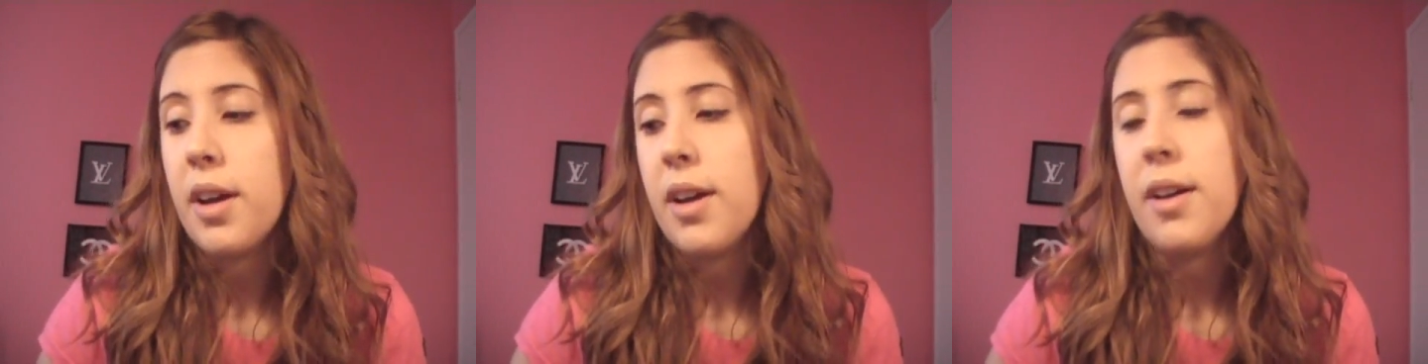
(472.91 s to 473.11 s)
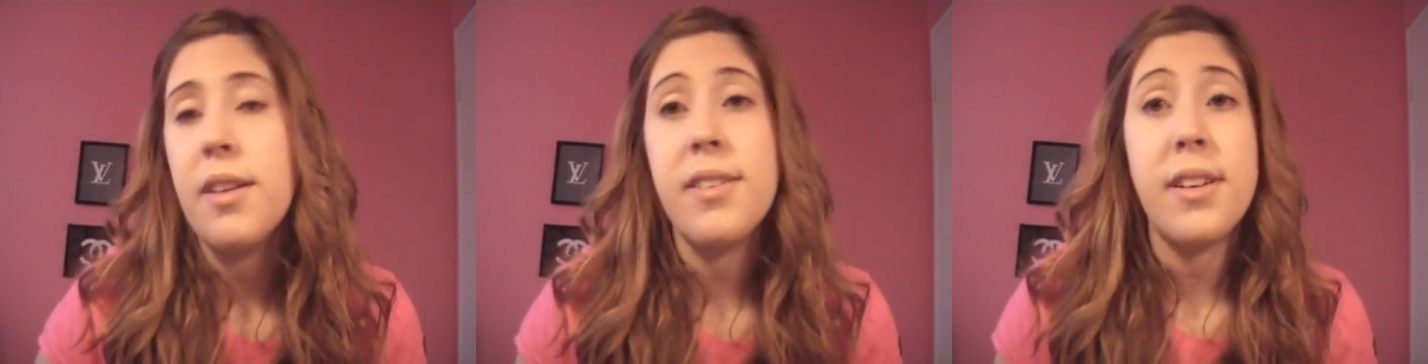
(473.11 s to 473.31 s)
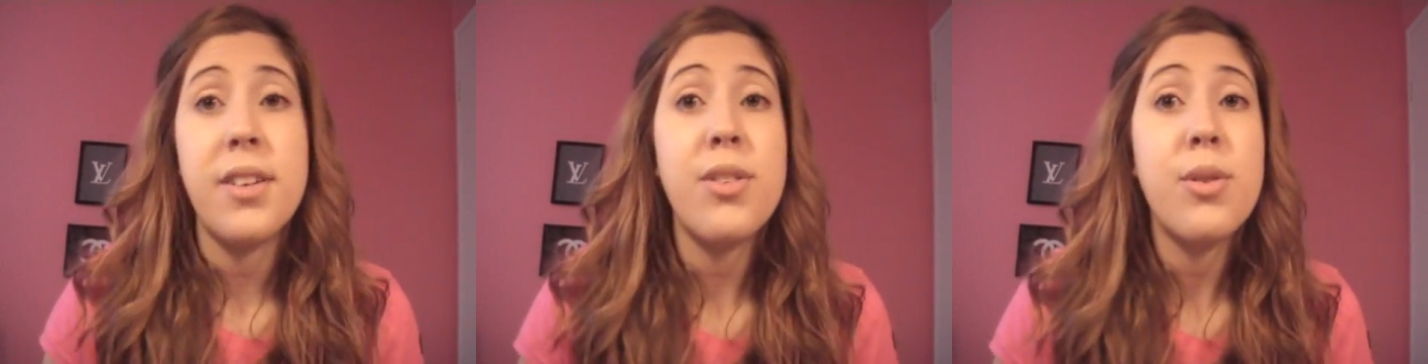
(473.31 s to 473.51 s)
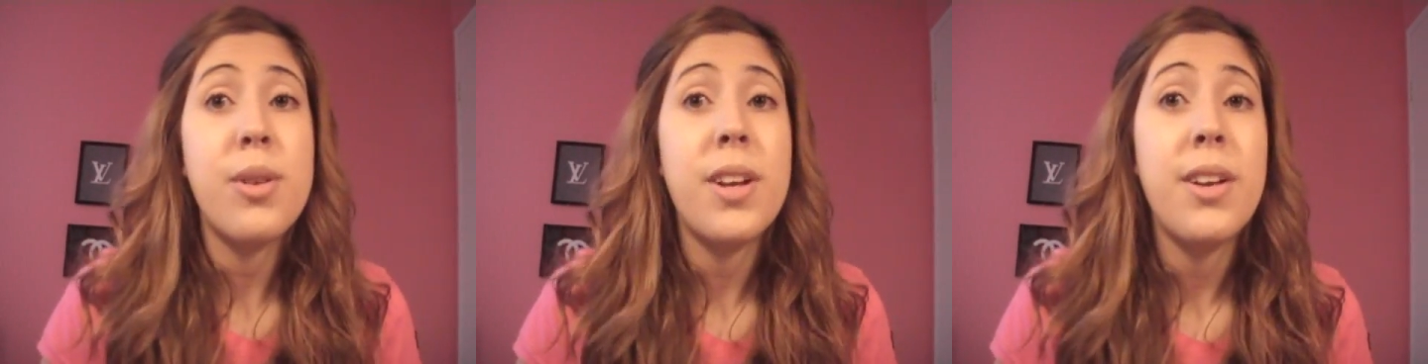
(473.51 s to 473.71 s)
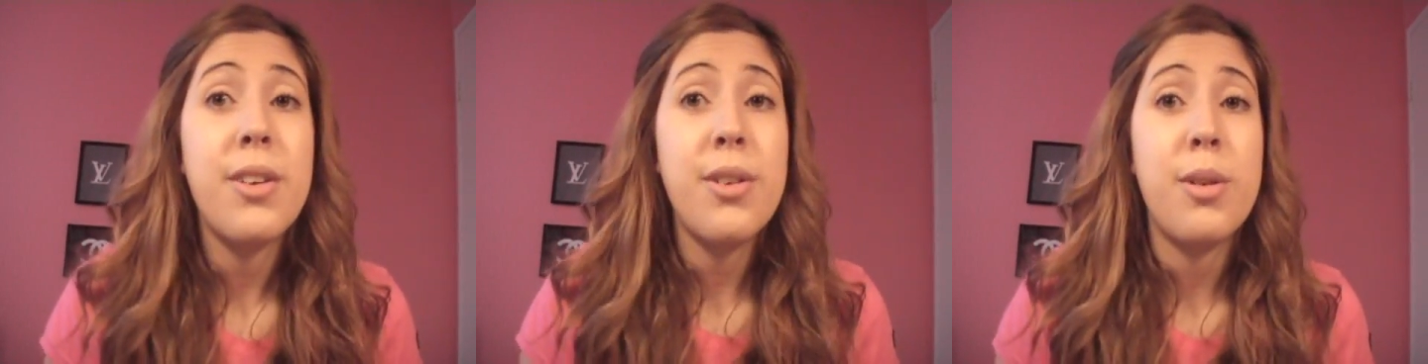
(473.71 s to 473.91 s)

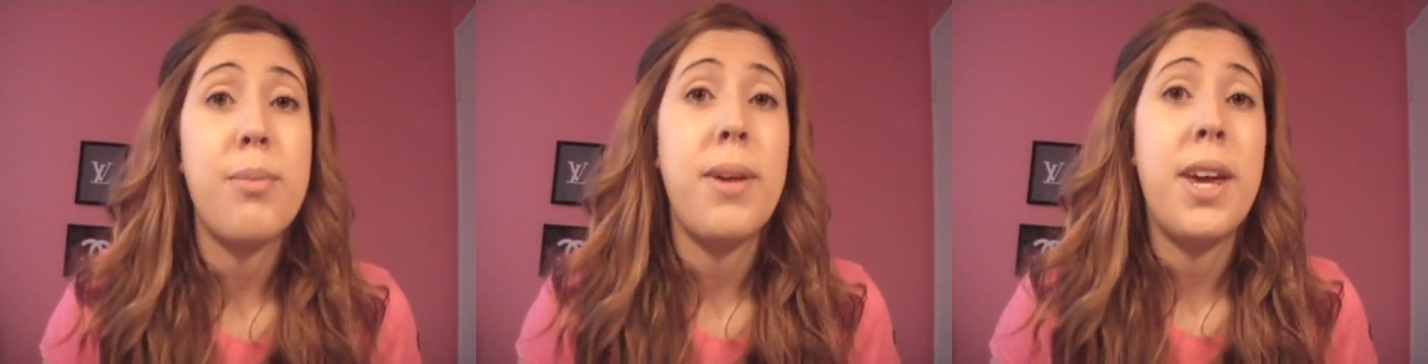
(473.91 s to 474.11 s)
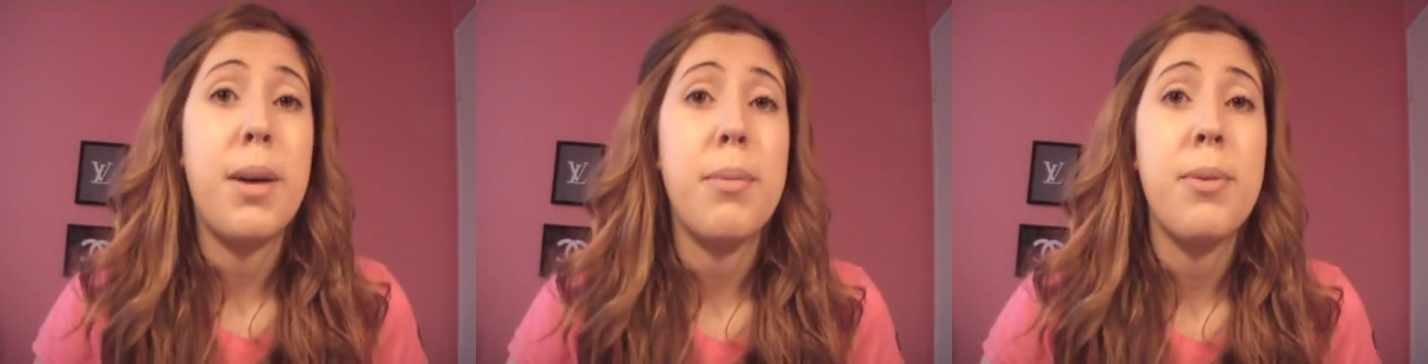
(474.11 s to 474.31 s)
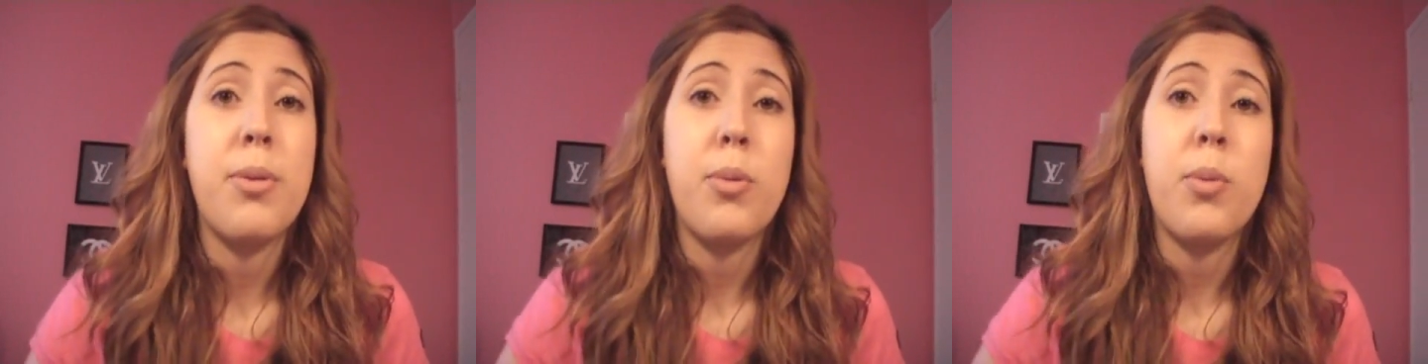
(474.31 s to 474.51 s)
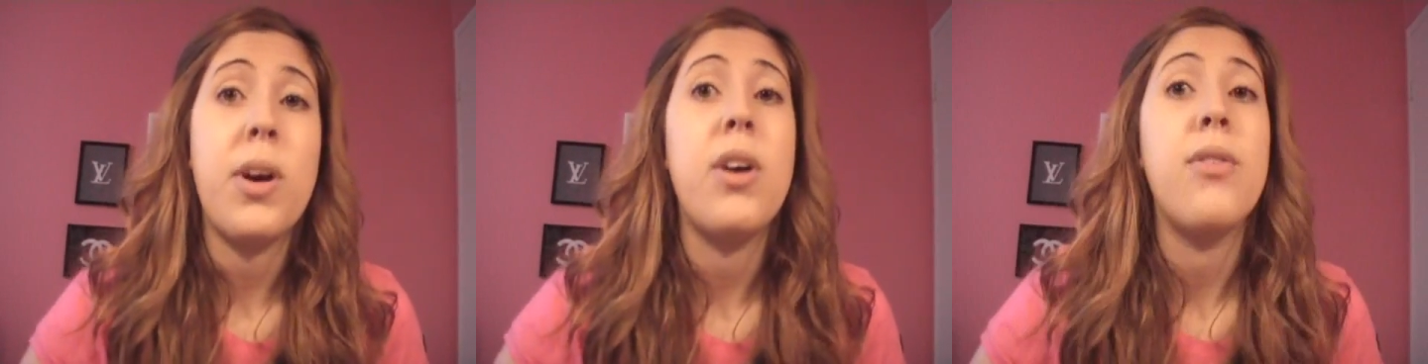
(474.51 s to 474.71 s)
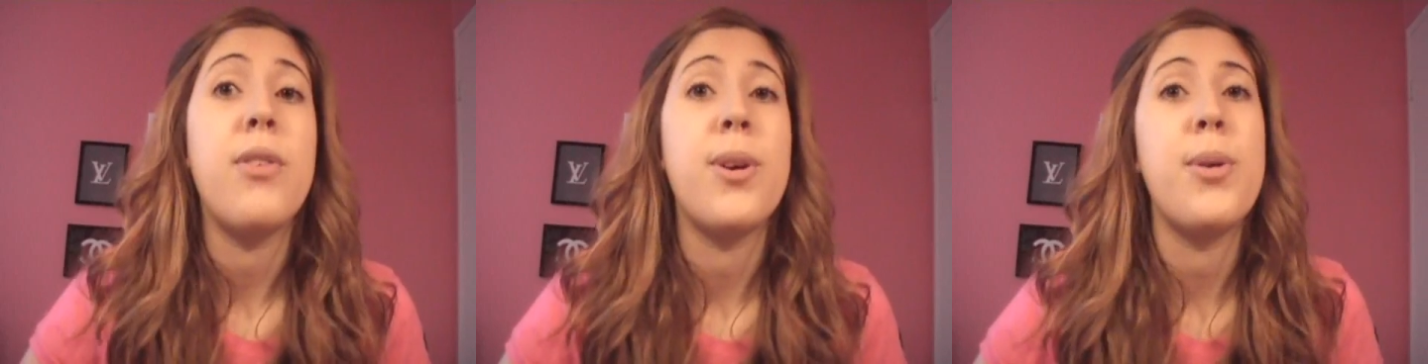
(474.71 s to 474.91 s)
sunscreen under your makeup as
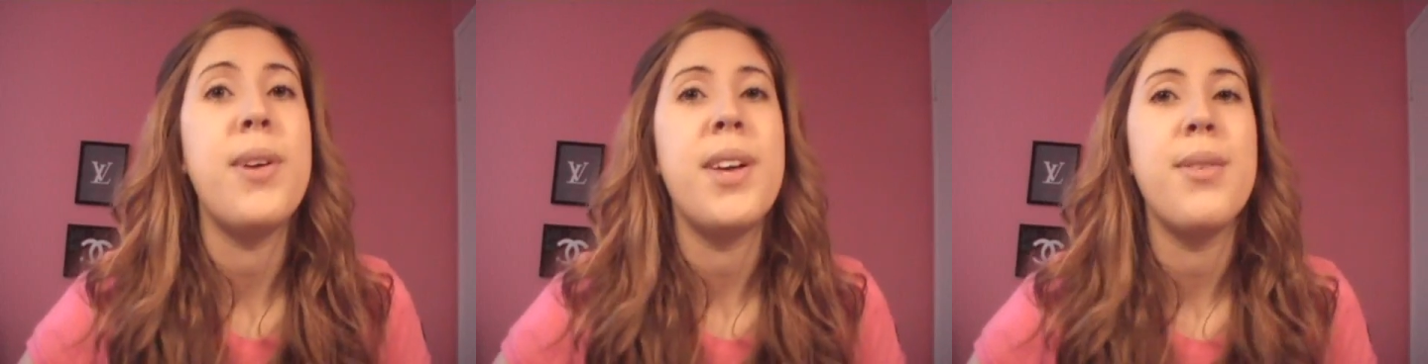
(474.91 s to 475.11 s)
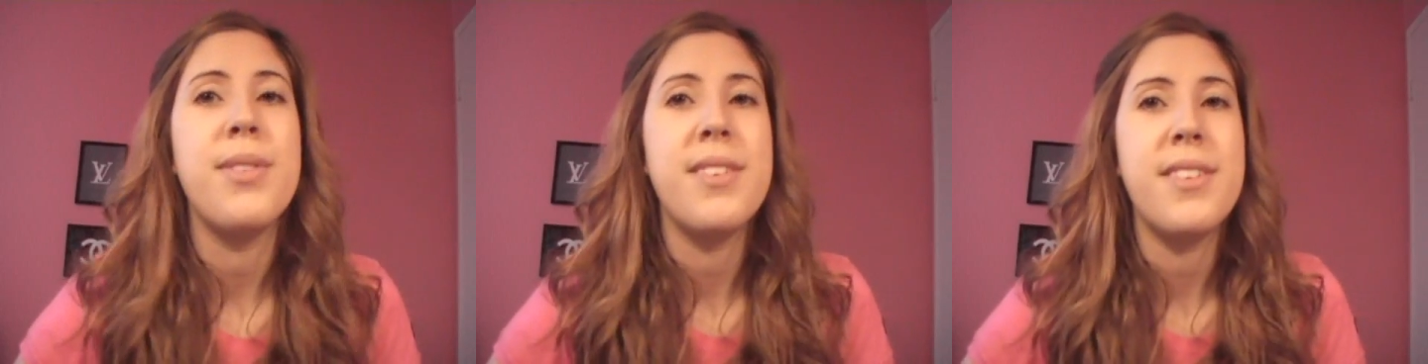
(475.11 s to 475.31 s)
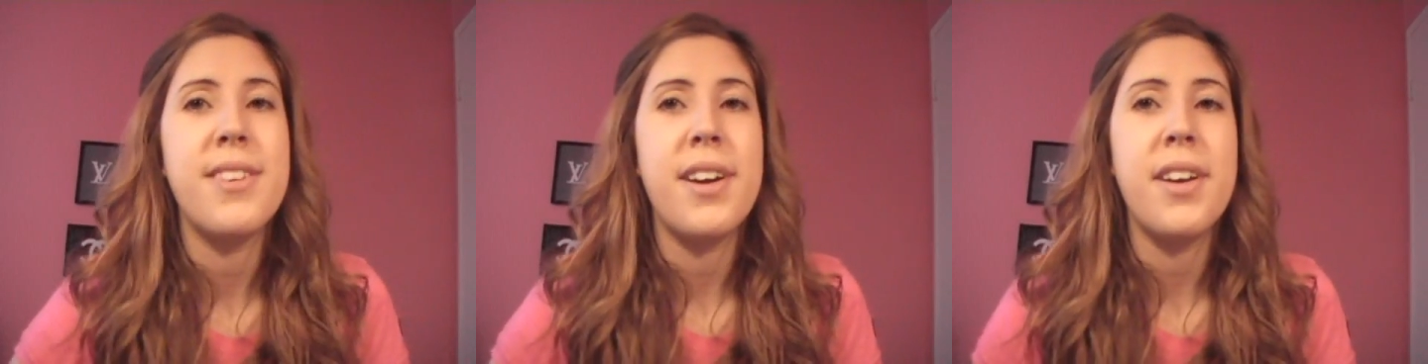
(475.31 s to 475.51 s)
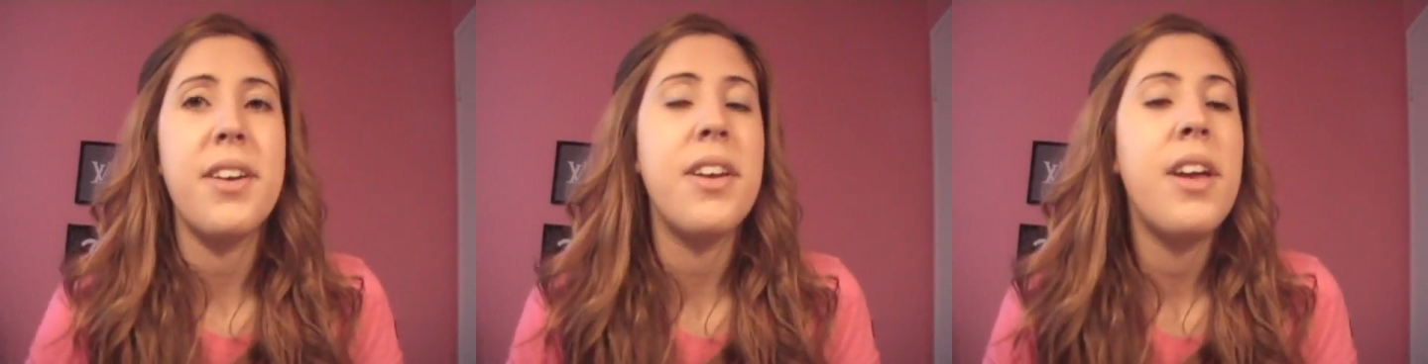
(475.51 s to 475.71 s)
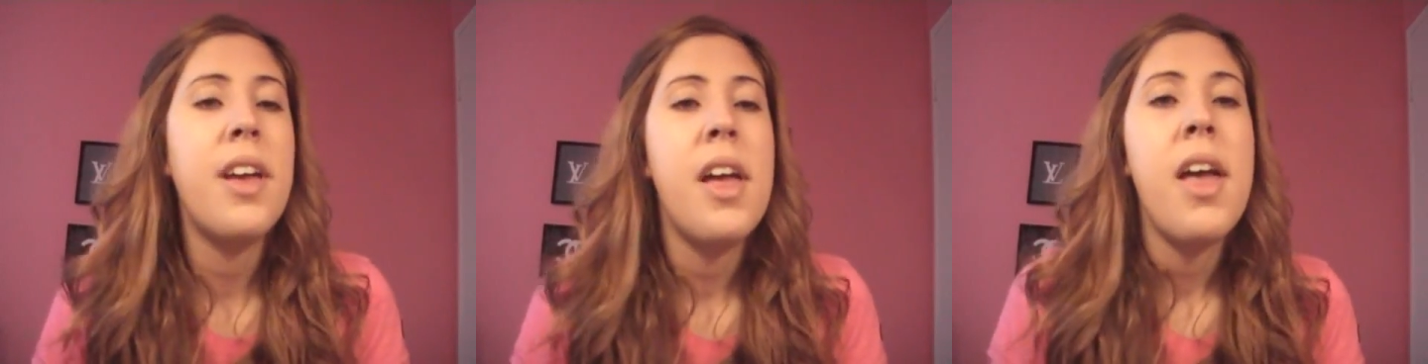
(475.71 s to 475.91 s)
well if you're going out in the sun.